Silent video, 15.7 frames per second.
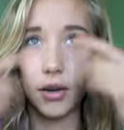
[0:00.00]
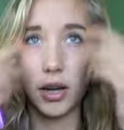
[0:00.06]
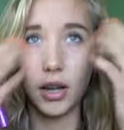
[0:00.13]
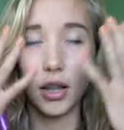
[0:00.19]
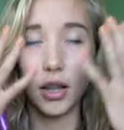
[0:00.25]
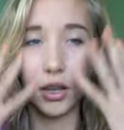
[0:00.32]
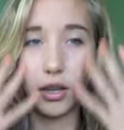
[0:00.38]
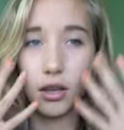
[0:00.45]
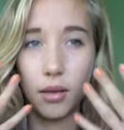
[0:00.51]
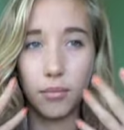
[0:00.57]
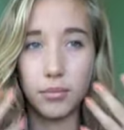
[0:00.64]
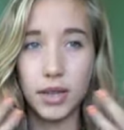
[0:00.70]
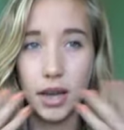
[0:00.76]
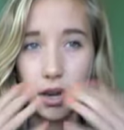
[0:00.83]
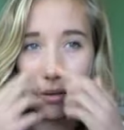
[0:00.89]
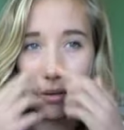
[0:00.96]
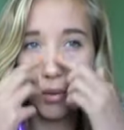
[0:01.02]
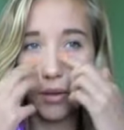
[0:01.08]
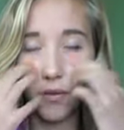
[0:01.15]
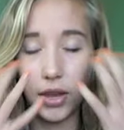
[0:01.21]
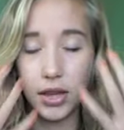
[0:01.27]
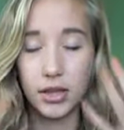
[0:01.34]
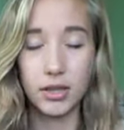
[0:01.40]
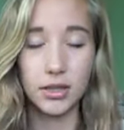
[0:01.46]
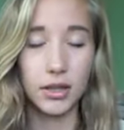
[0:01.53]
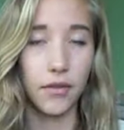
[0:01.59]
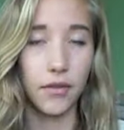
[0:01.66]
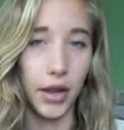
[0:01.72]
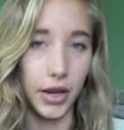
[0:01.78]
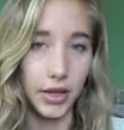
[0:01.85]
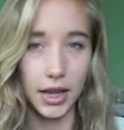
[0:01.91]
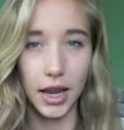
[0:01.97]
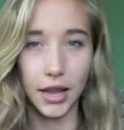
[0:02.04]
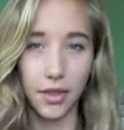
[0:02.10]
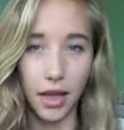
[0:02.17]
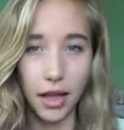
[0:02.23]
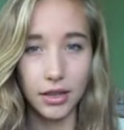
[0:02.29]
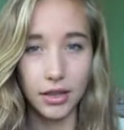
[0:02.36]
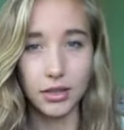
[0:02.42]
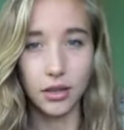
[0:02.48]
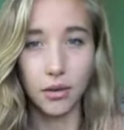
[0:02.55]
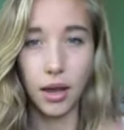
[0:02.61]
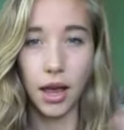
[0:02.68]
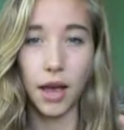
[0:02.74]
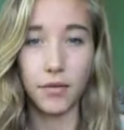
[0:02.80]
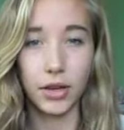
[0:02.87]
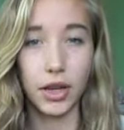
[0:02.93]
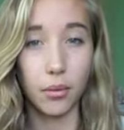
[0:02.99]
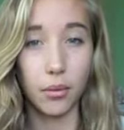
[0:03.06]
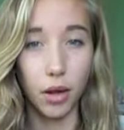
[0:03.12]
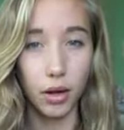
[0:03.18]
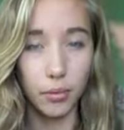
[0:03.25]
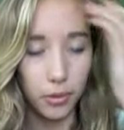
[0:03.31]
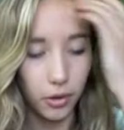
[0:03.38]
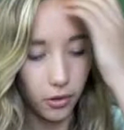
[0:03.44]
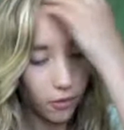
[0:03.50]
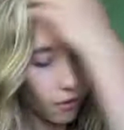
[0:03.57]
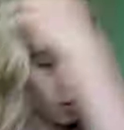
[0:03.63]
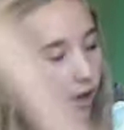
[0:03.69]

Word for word: and it like comes down on my face and stuff, I just hate that, so I have to get waterproof,